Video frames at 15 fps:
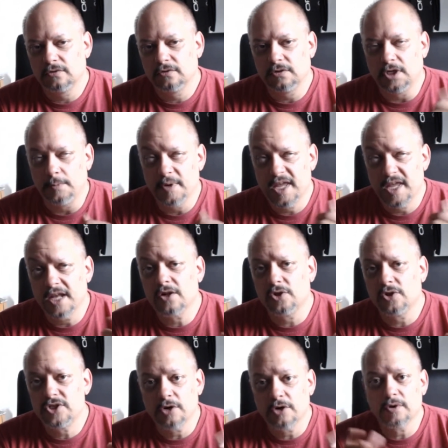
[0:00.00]
mechanical
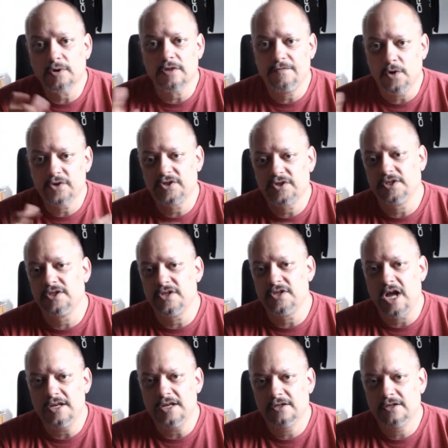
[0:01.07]
engineering with focus on
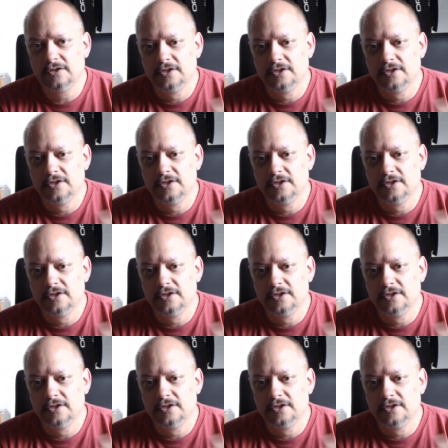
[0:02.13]
design.